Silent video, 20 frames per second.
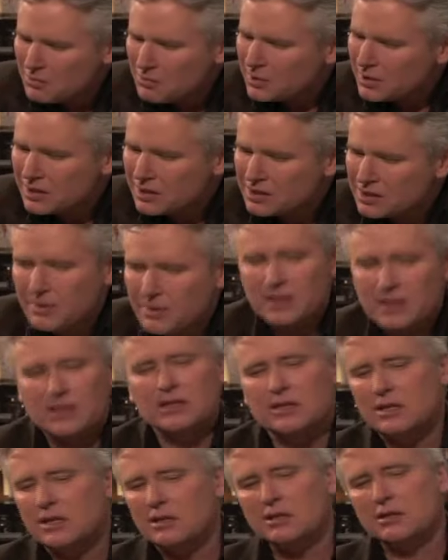know what it is about the
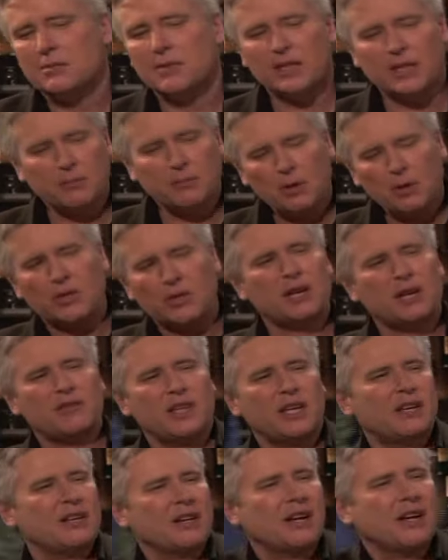Castillos, man. They both
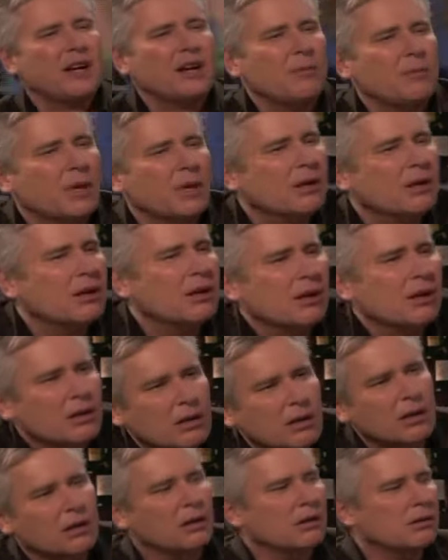have that in common.
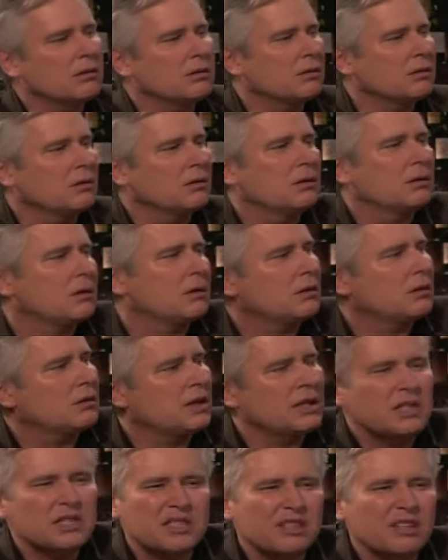Yeah. You know?
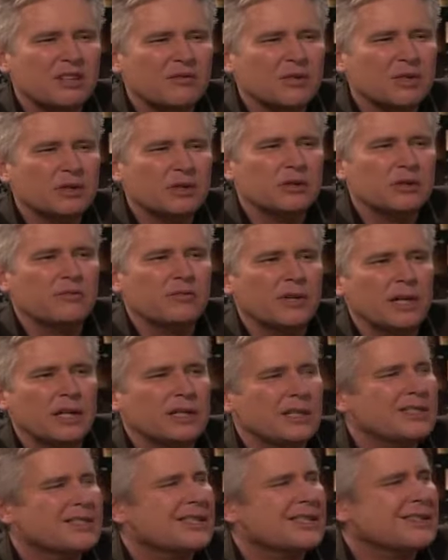They just love a good
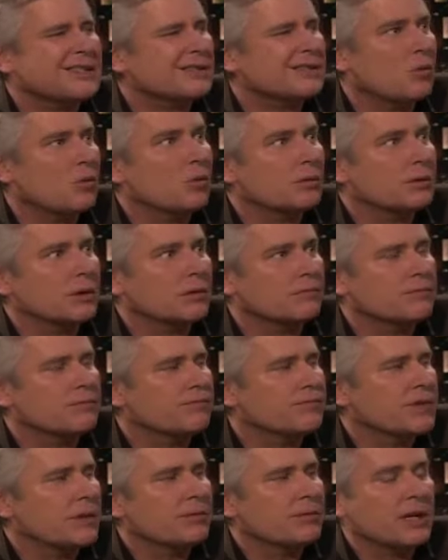fight. They sense, you know,
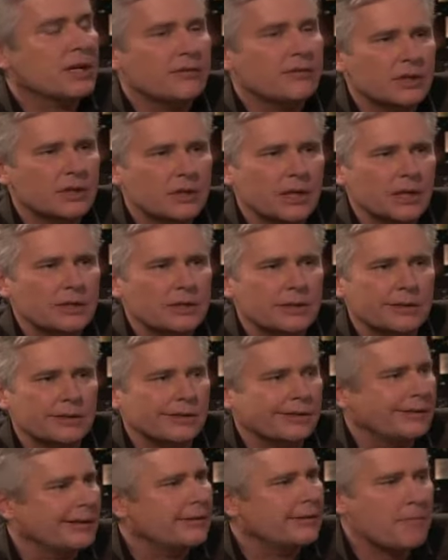some kind of
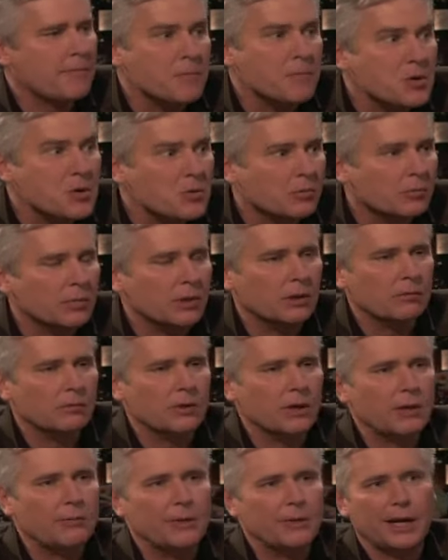injustice, and they're boom, you know,
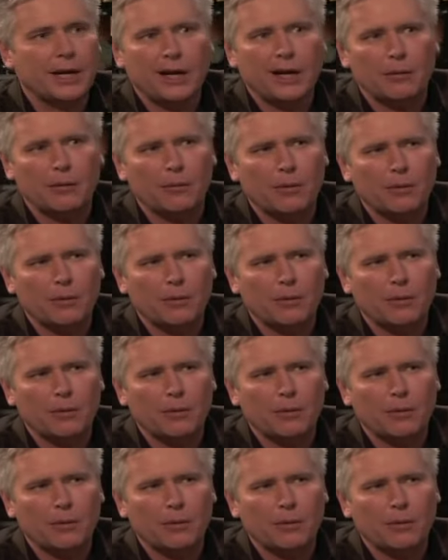up and at them.